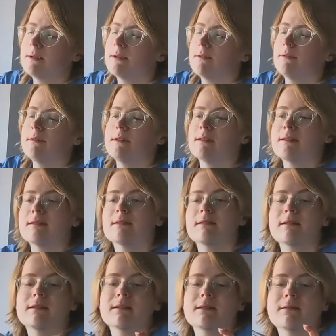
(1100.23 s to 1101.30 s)
material. This
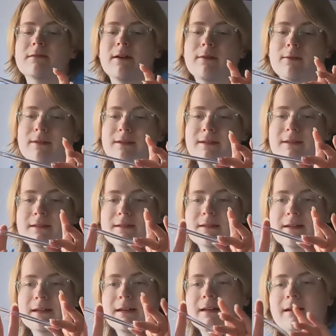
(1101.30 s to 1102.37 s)
is a fun one. This is,
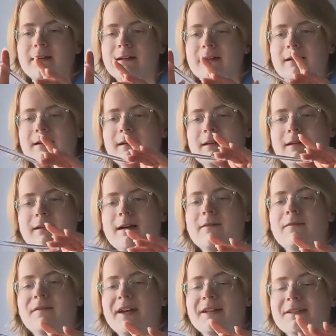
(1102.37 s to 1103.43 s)
like,
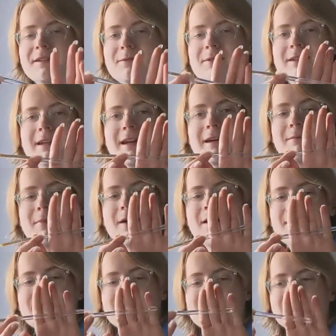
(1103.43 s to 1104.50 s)
a fancy one that I
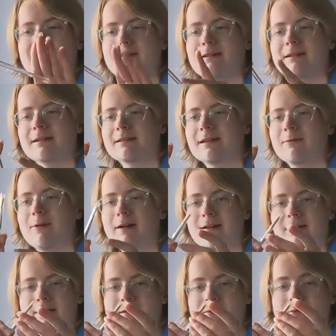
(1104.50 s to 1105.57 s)
bought because I
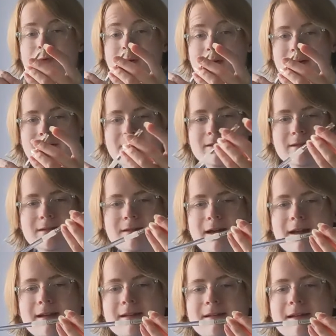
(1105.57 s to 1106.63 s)
wanted to do words,
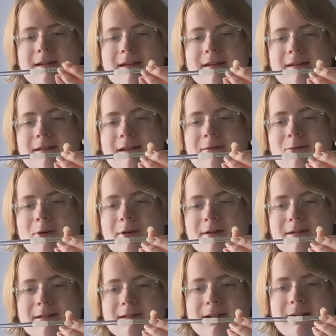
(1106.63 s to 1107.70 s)
and it
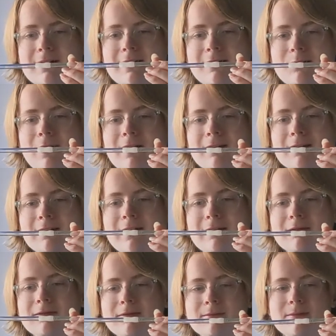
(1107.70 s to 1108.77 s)
worked well
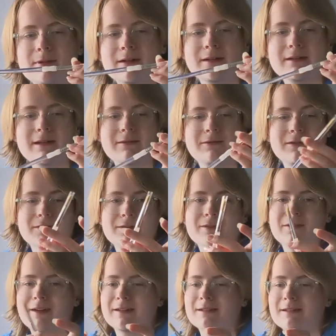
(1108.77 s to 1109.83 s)
enough, but it
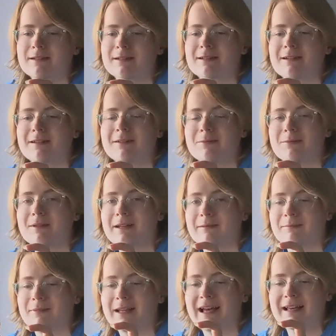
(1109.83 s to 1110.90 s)
feels fancy. It's got a little, like,
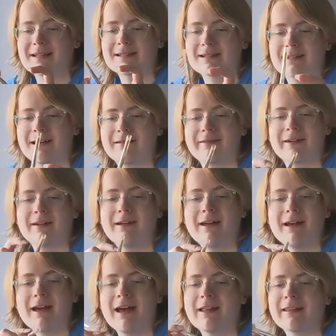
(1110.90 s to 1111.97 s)
plastic cover,
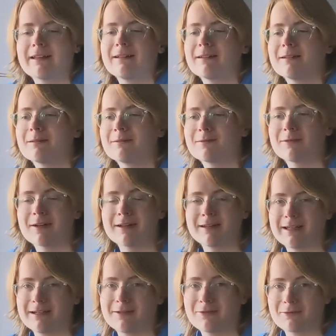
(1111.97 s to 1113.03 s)
like a little freaking,
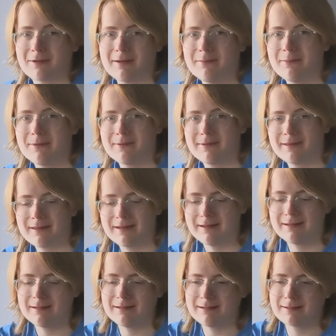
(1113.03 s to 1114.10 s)
like, grip
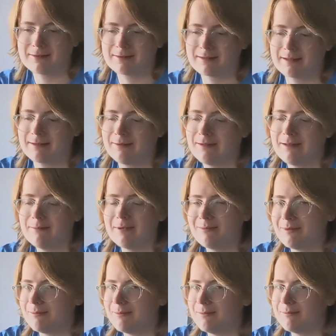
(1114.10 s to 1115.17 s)
thing, so it's like beep
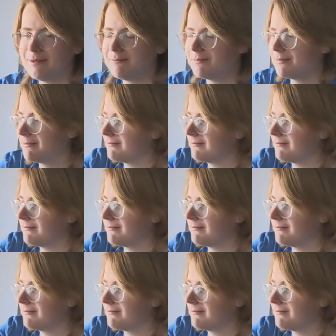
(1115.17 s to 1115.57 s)
beep beep beep beep.